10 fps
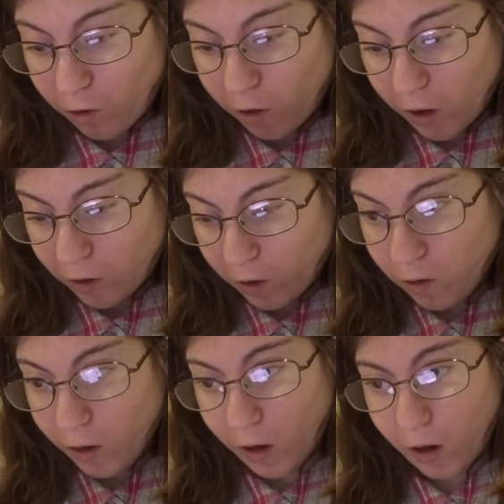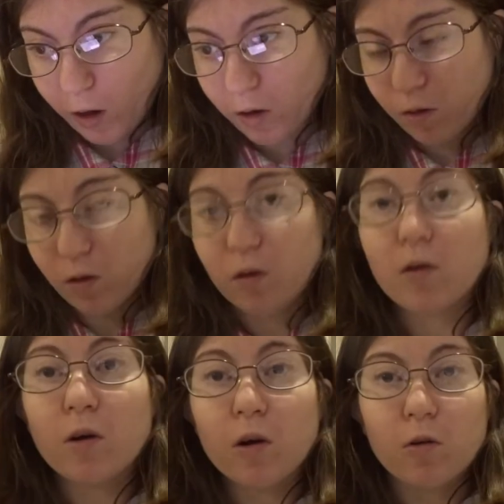like this case.
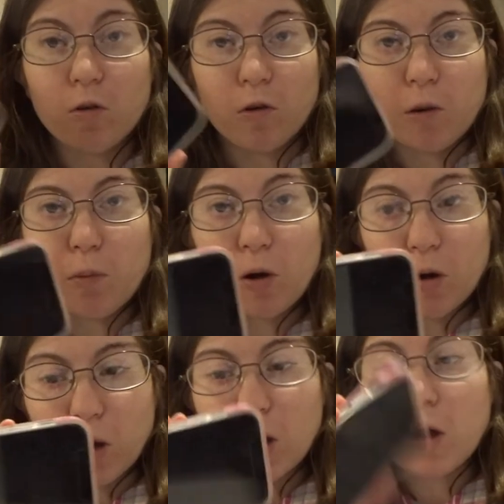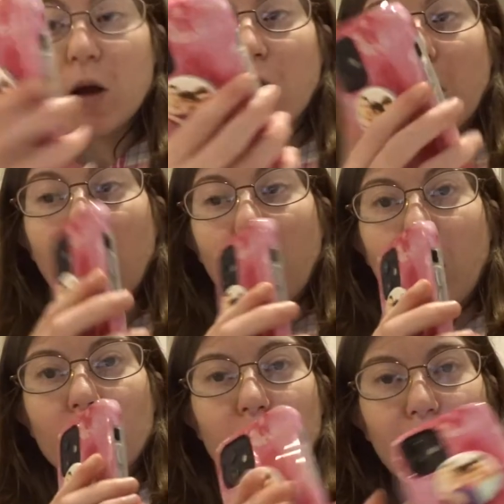Really pretty.
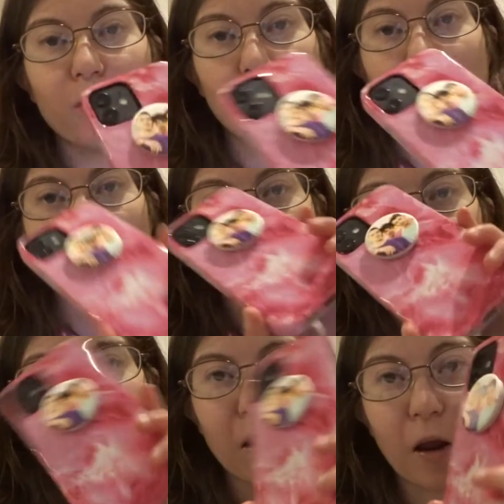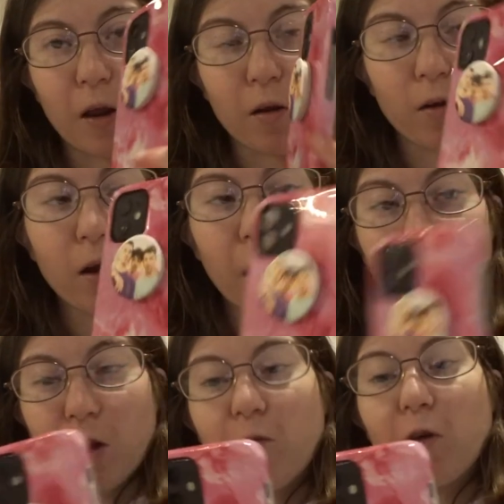Um, definitely recommend Casely. I'll
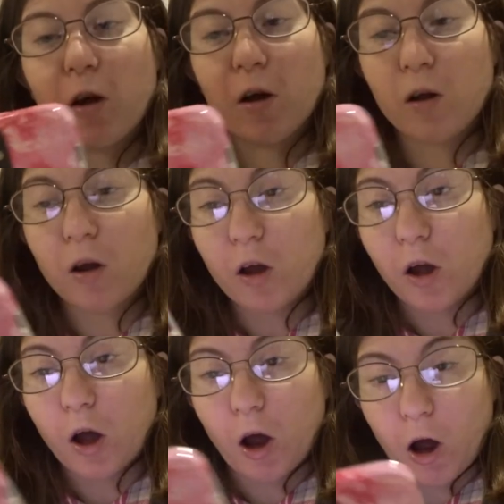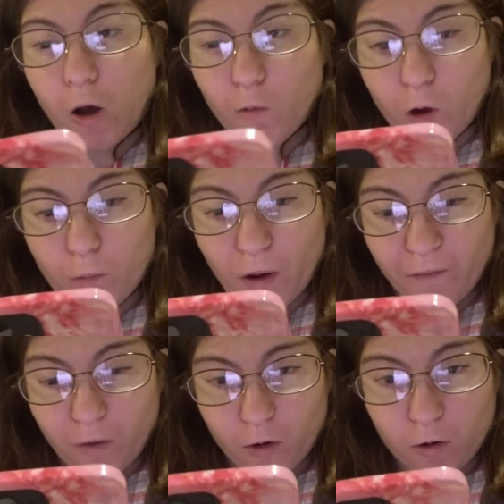give you guys um, what my
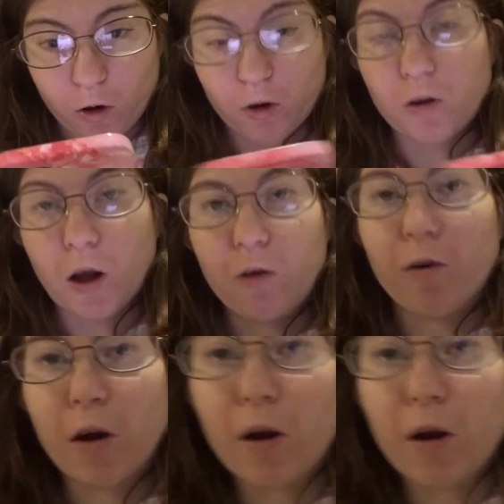phone looks like right